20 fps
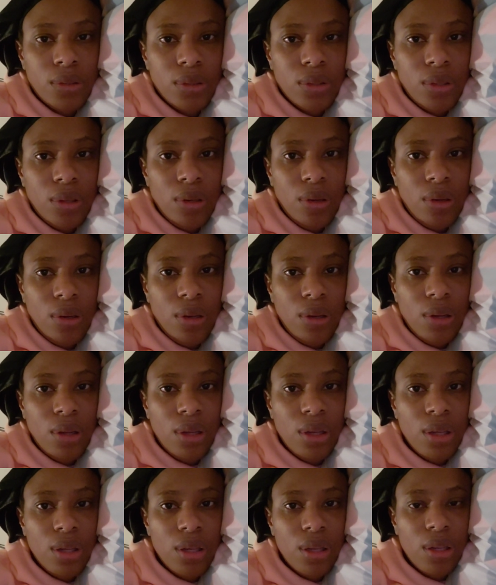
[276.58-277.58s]
So
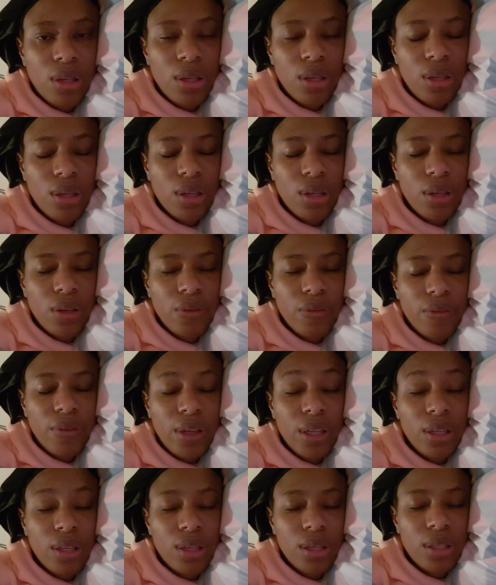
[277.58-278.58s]
I
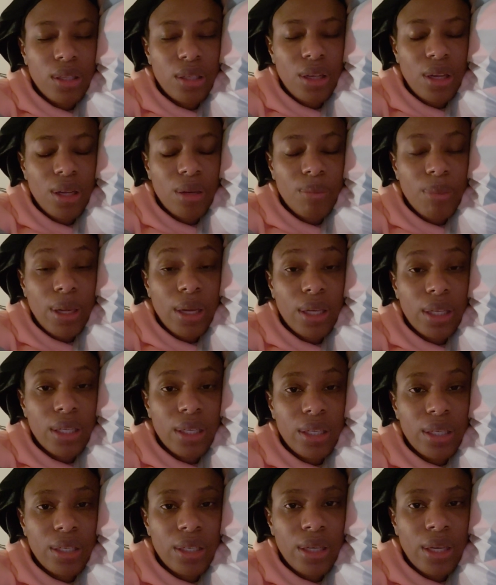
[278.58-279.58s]
finally got back
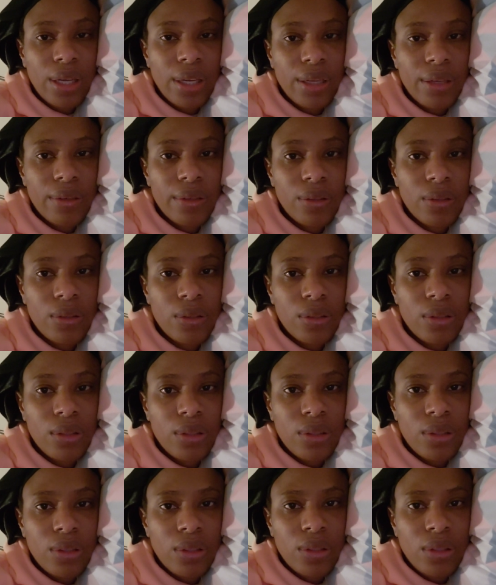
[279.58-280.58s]
in, and
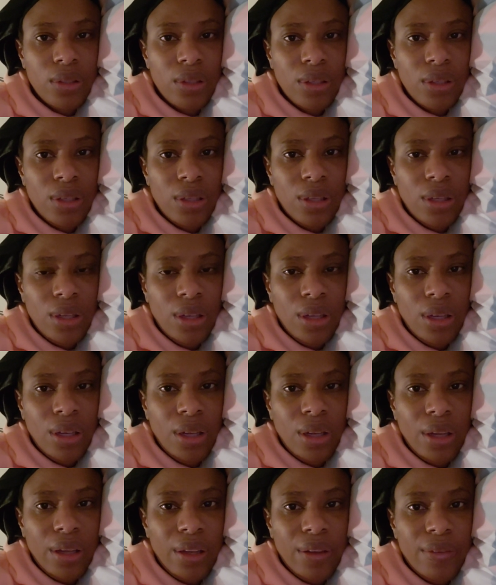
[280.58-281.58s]

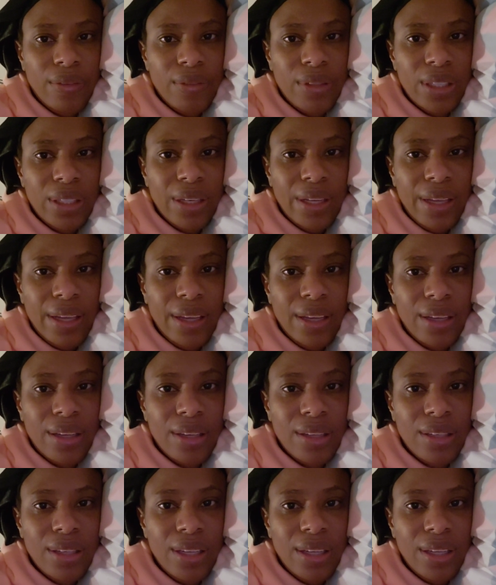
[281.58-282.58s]
I feel
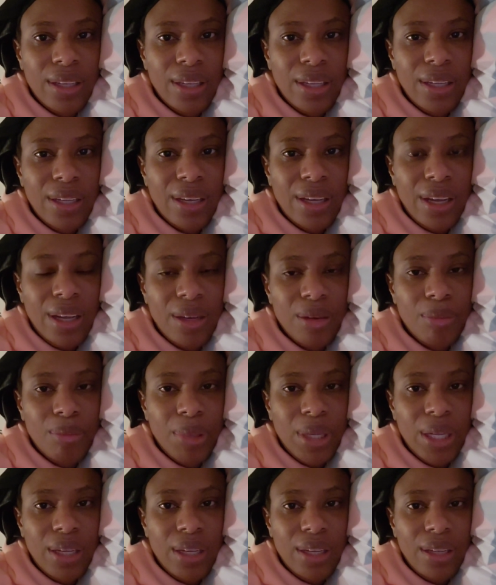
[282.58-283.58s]
like the ache and
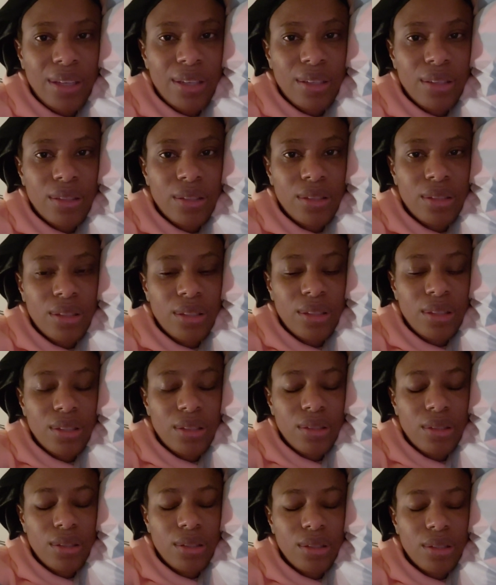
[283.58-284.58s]
pain
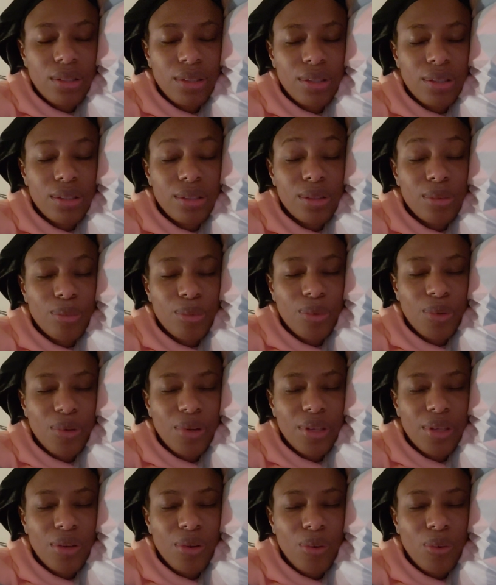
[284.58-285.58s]
is
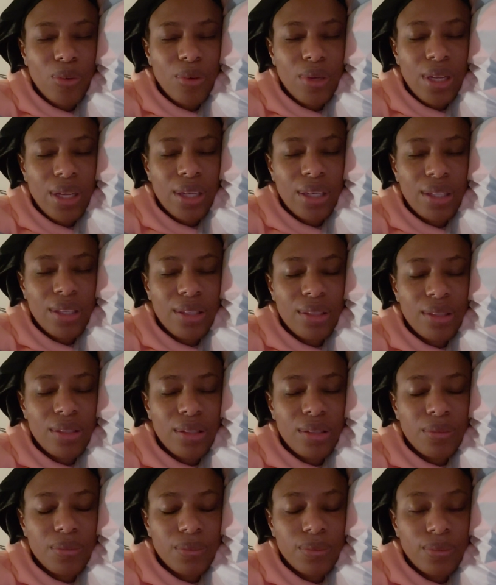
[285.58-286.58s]
more now that
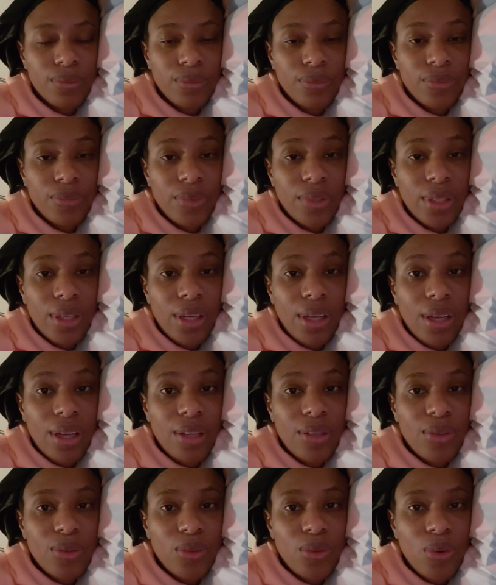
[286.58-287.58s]
I
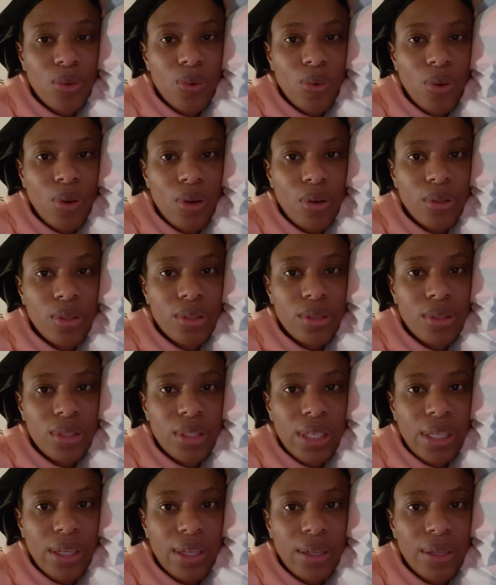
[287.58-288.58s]
had to go out
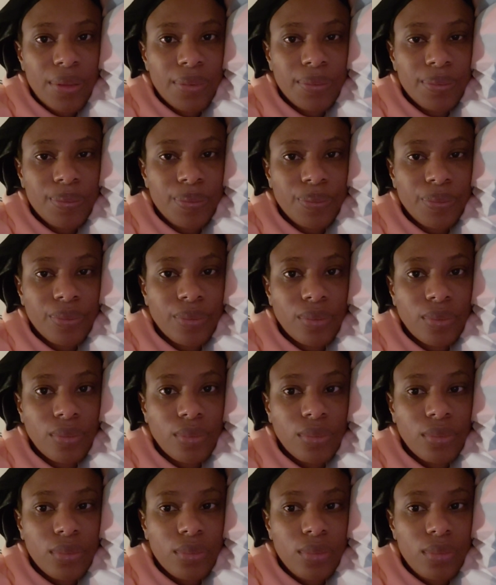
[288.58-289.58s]
today.
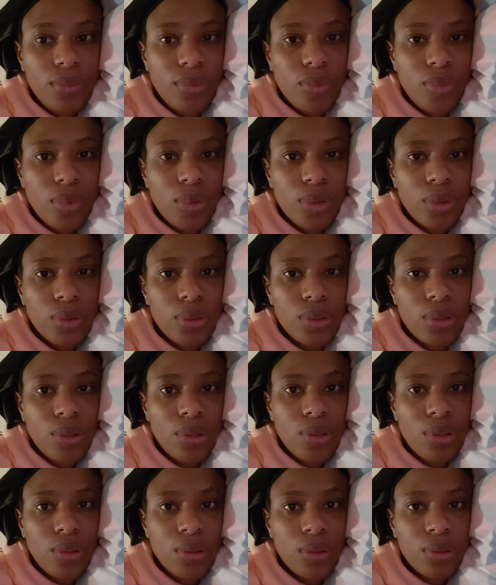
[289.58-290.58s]

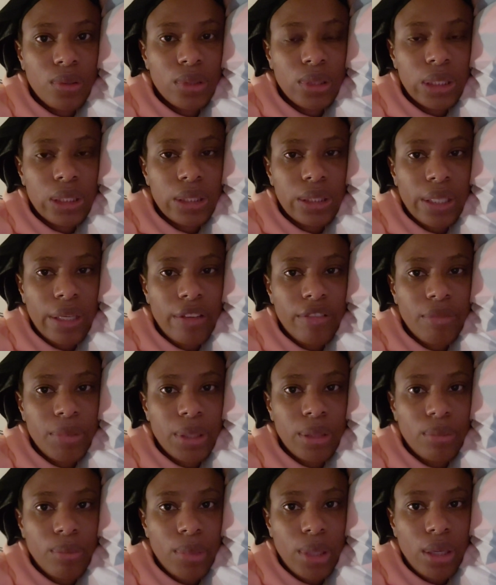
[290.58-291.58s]
So since I've
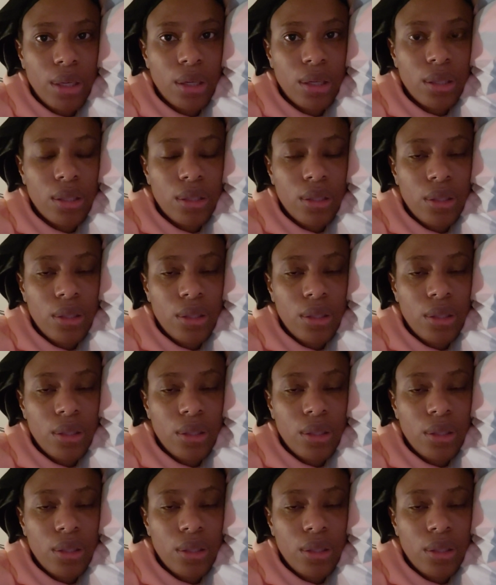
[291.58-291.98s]
been back,